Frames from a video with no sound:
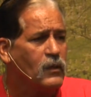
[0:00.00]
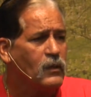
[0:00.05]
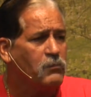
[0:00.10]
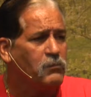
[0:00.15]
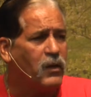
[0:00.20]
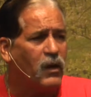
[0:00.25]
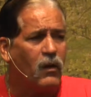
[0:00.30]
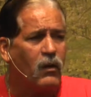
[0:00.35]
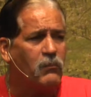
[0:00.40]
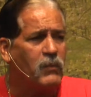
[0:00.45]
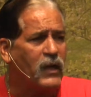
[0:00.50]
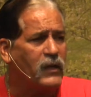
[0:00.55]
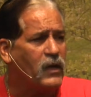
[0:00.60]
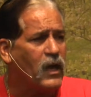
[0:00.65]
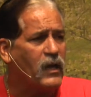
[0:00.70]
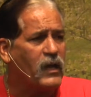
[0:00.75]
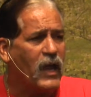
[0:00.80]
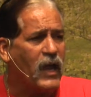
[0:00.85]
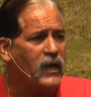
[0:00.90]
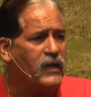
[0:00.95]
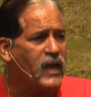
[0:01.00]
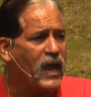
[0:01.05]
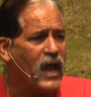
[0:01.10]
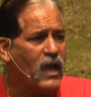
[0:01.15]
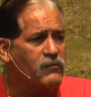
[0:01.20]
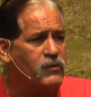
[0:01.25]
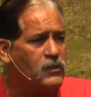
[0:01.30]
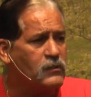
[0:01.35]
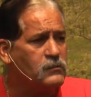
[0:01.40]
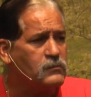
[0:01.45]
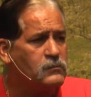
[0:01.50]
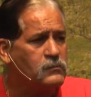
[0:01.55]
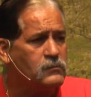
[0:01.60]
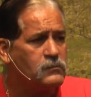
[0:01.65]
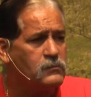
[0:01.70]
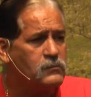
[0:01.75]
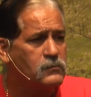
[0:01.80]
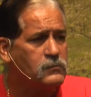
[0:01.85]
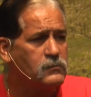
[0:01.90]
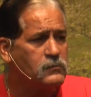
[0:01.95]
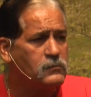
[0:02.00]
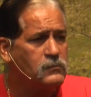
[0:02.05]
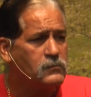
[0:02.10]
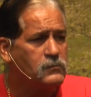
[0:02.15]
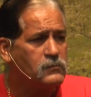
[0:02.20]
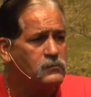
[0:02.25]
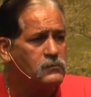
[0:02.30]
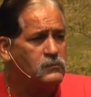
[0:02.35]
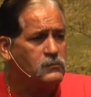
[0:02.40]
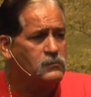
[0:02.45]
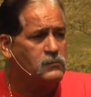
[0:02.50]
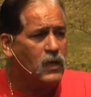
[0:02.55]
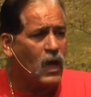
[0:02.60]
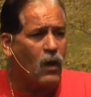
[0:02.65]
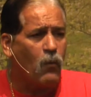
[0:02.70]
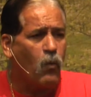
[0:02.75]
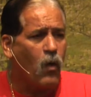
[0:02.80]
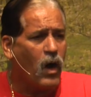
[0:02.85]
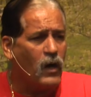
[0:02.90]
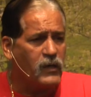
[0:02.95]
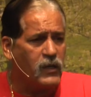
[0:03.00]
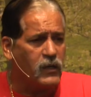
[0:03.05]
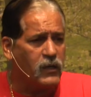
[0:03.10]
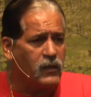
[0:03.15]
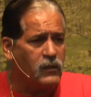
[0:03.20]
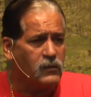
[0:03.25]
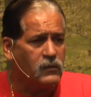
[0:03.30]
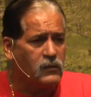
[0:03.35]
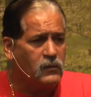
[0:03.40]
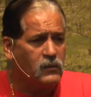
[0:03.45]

but oh my God, I had to have it. I wanted it.